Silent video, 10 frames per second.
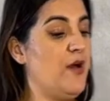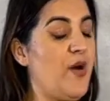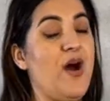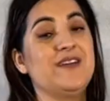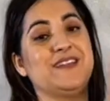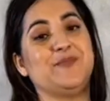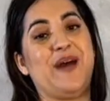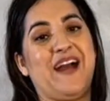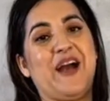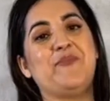pause and
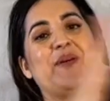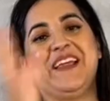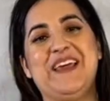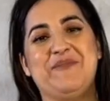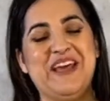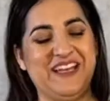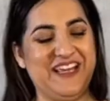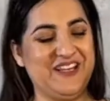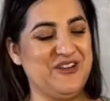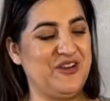back up and
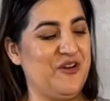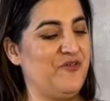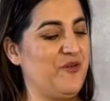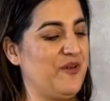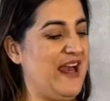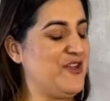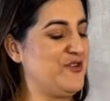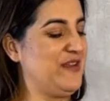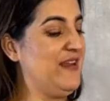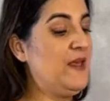continue to go forward as
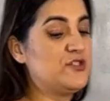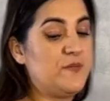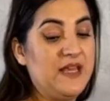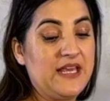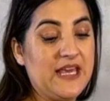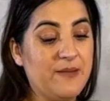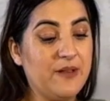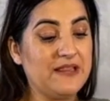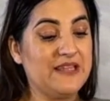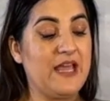you need. So I'm going to keep
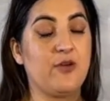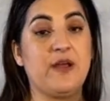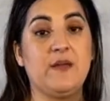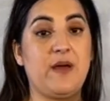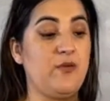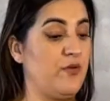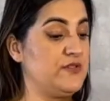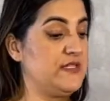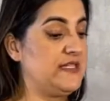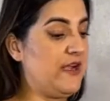layering in my
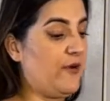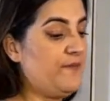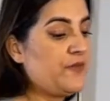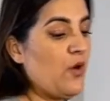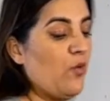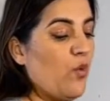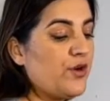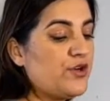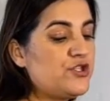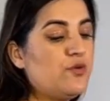roses here,
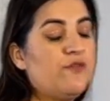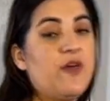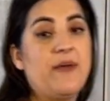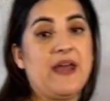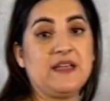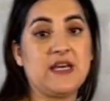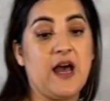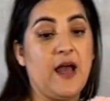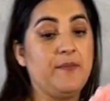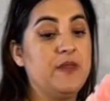1 or 2 of them at a
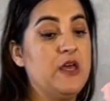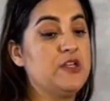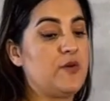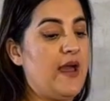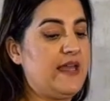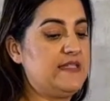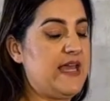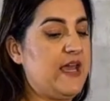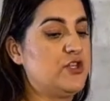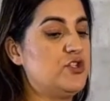time. So I can
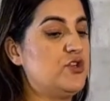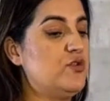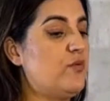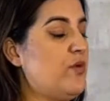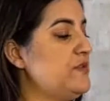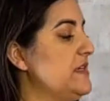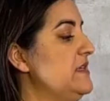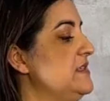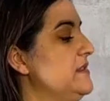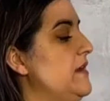take 2
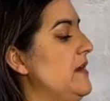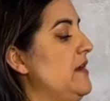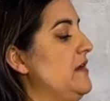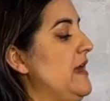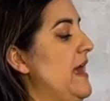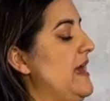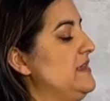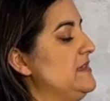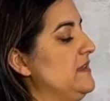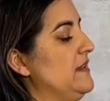roses,
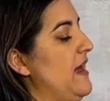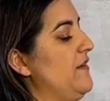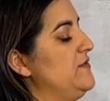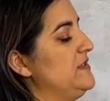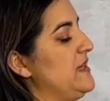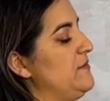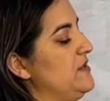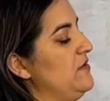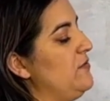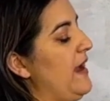head to the left, stem
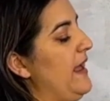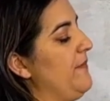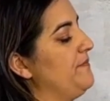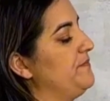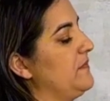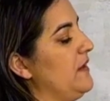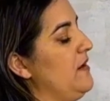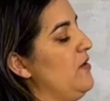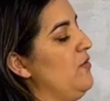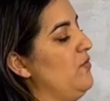to the right,
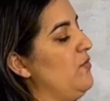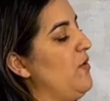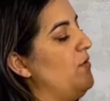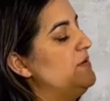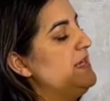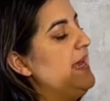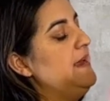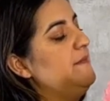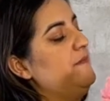rotate,